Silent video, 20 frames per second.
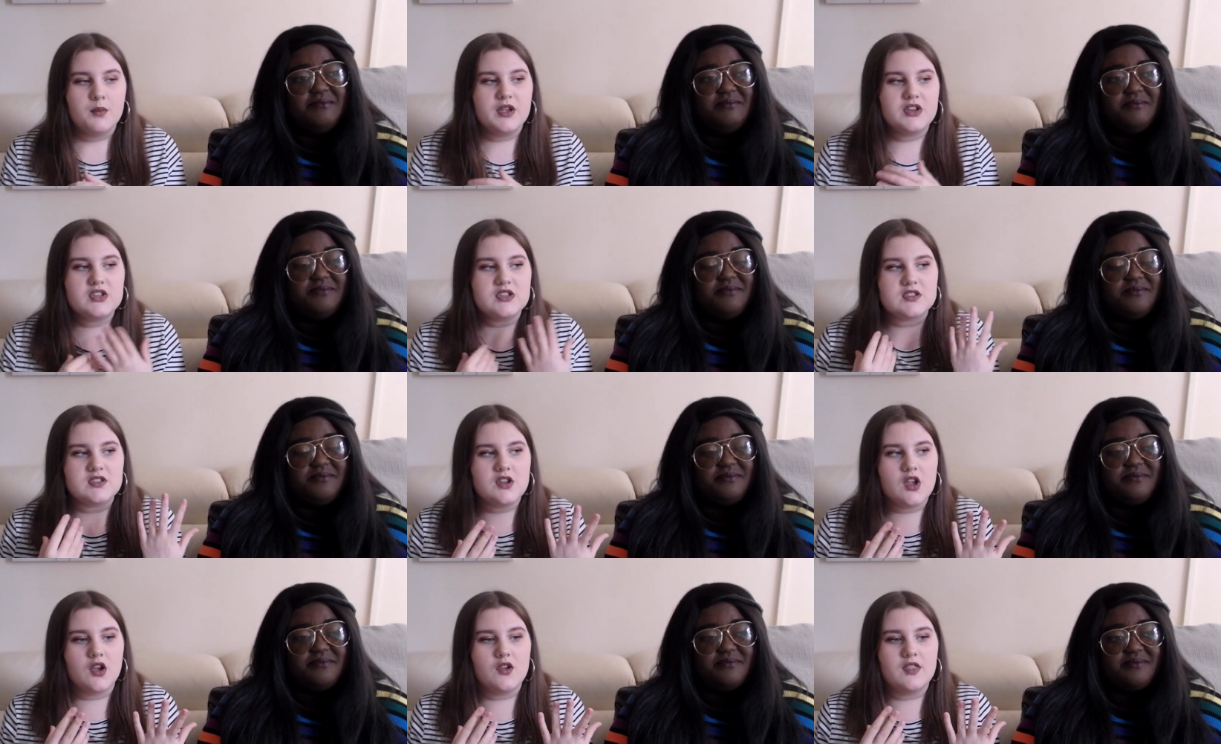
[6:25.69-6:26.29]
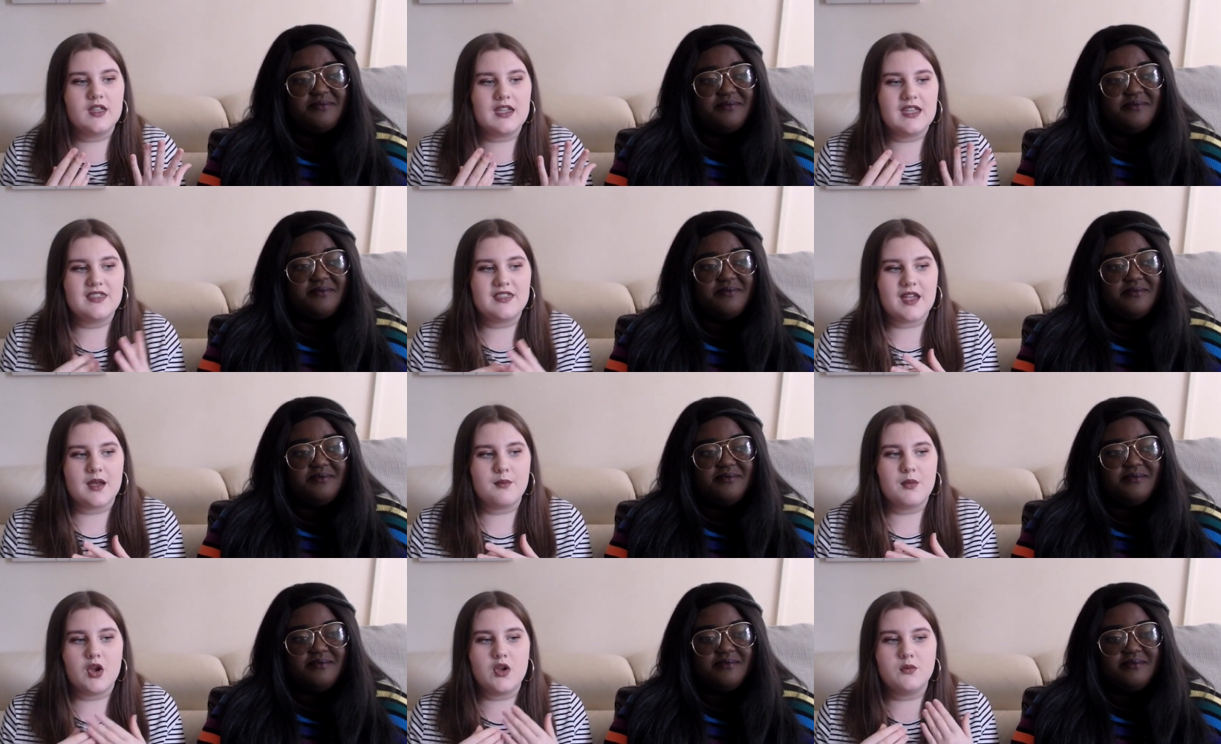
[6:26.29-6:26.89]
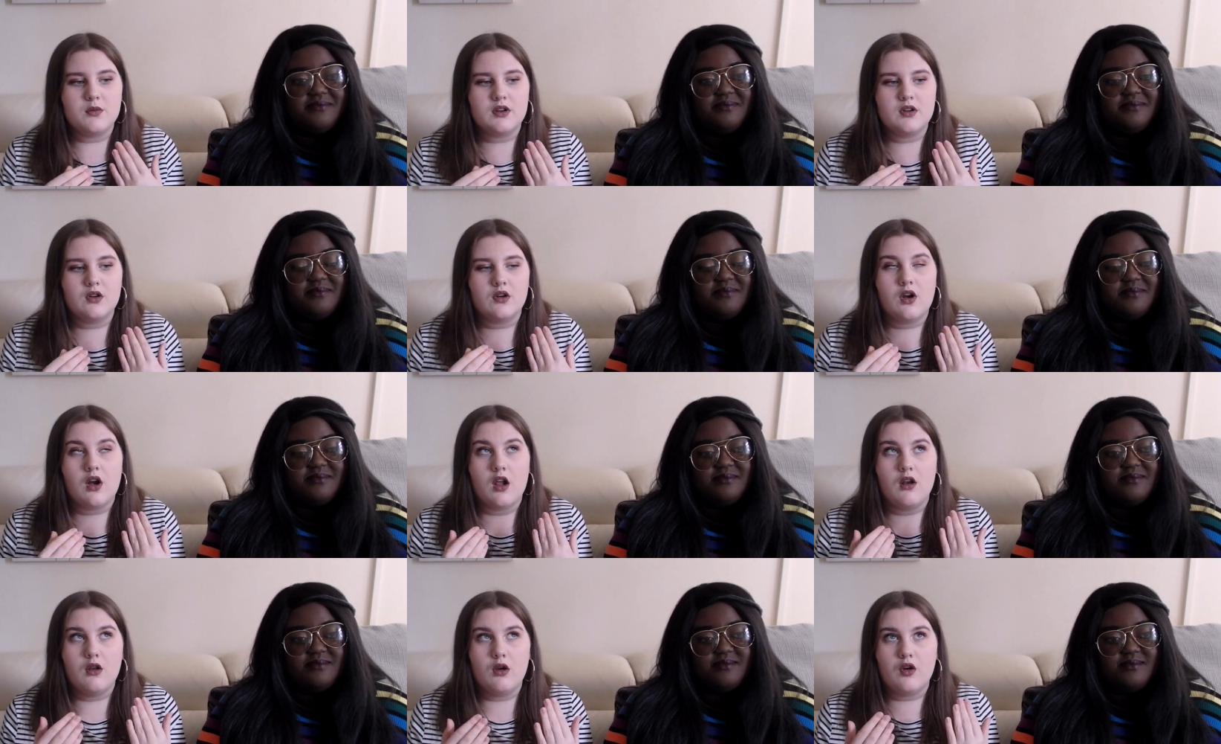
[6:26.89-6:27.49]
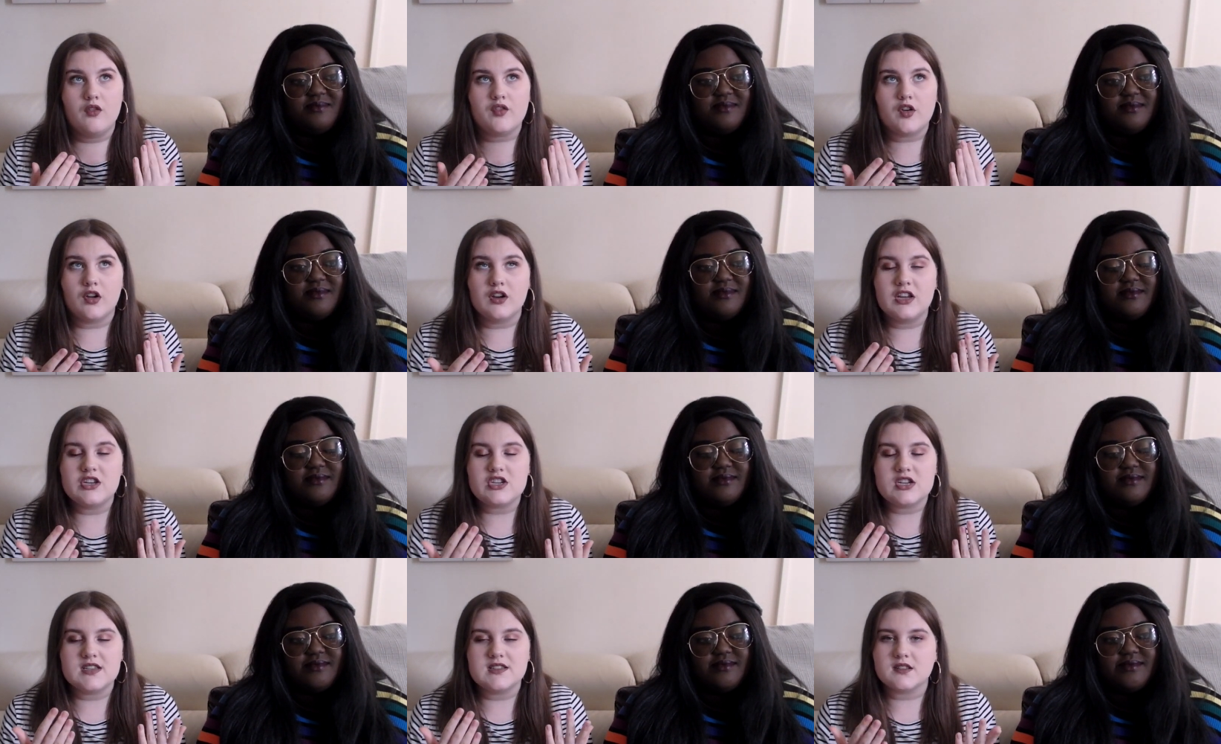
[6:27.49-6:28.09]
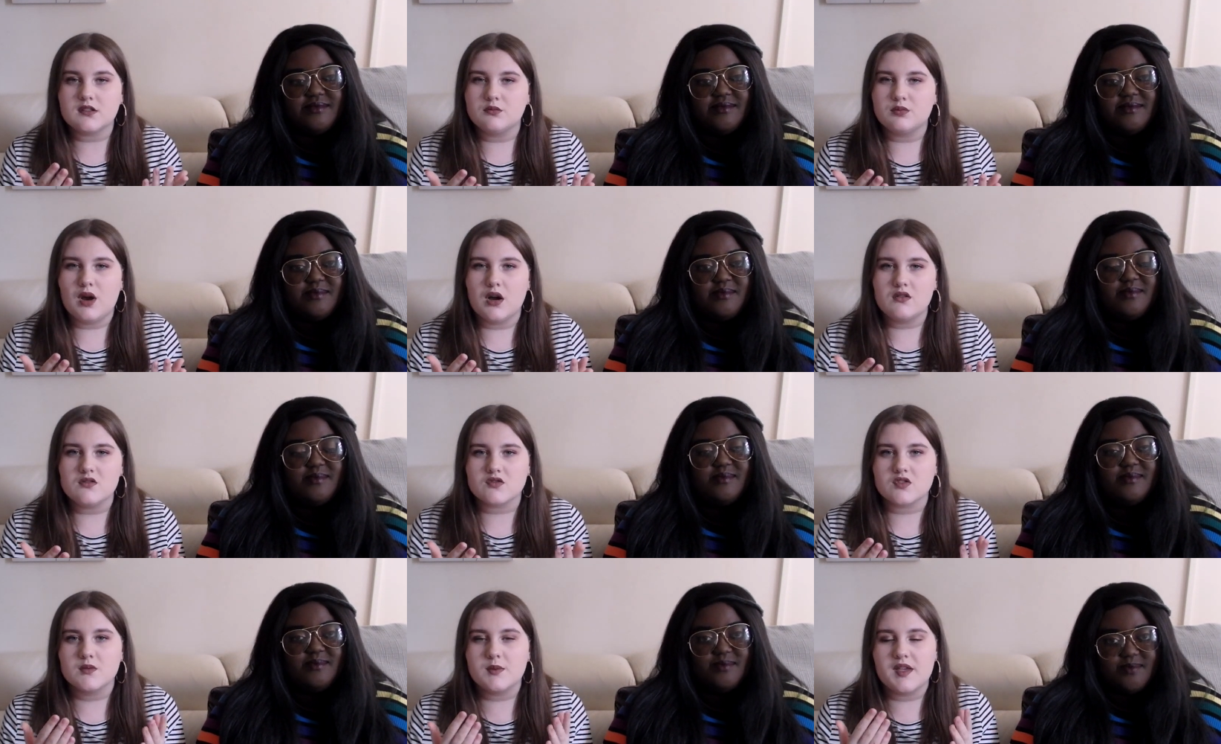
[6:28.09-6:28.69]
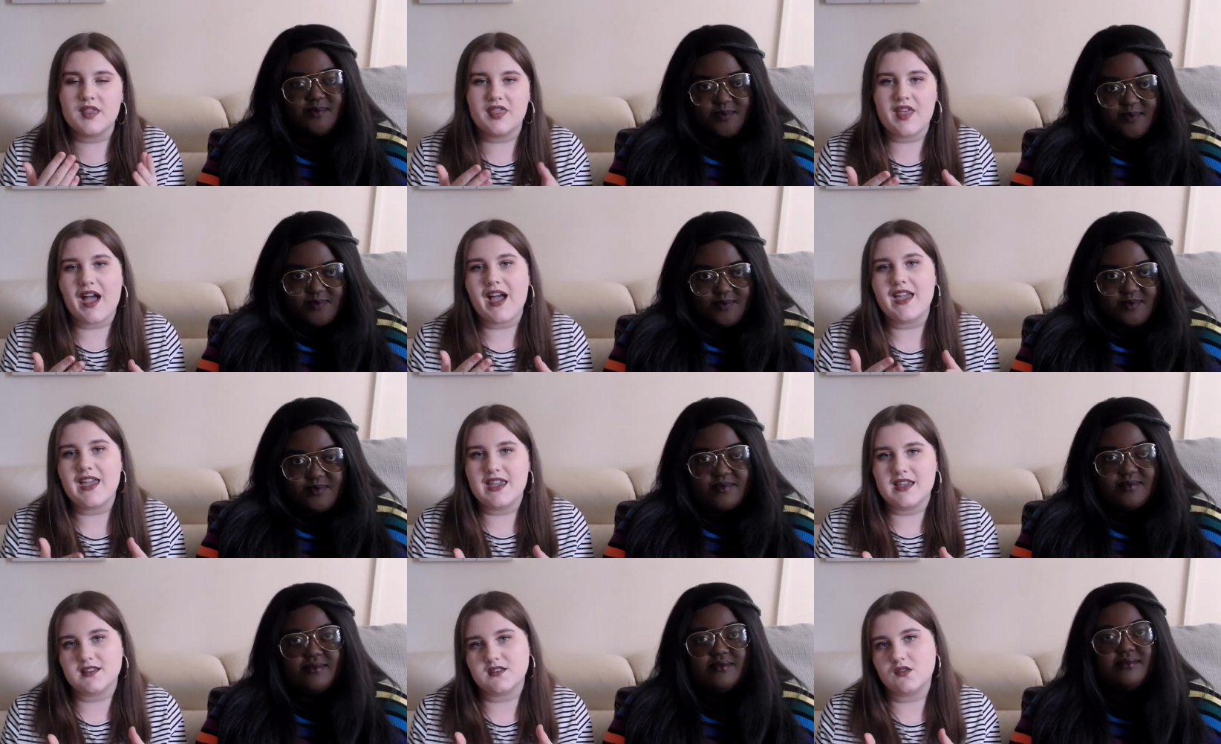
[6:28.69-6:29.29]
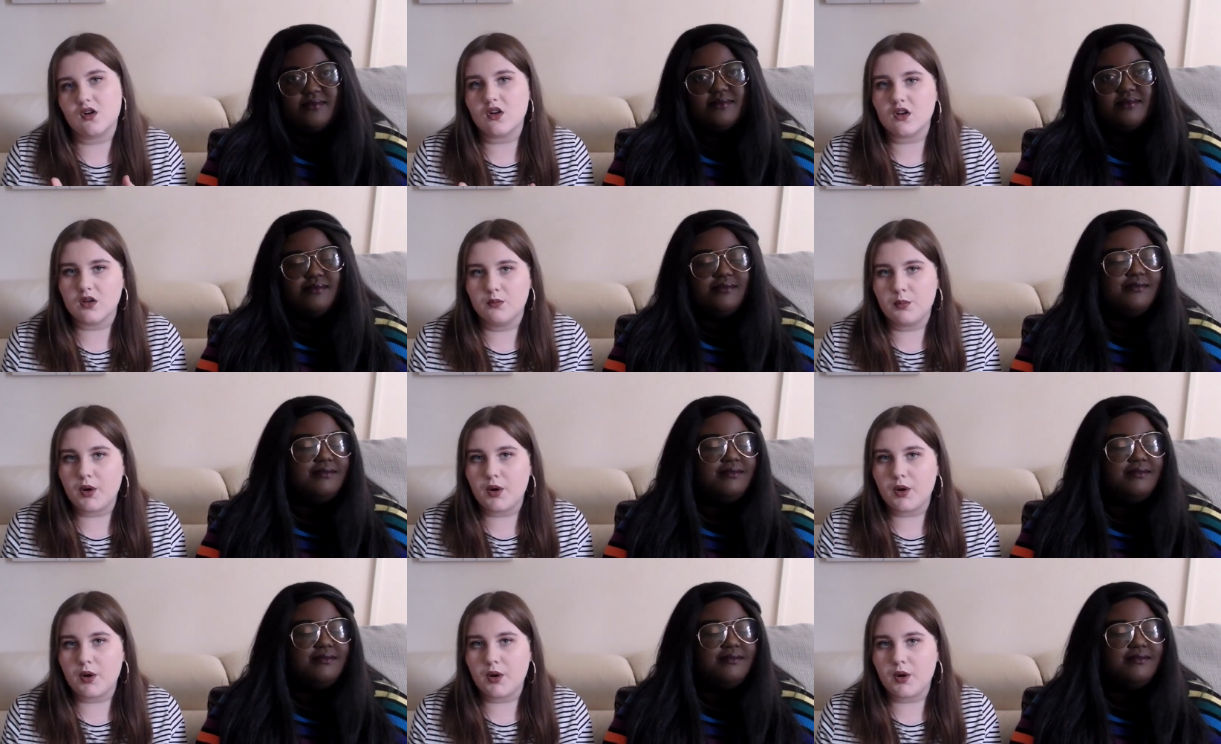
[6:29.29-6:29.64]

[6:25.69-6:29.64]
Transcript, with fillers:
Speaker 1: But just know that in that moment, a lot of college is compulsory, but that is not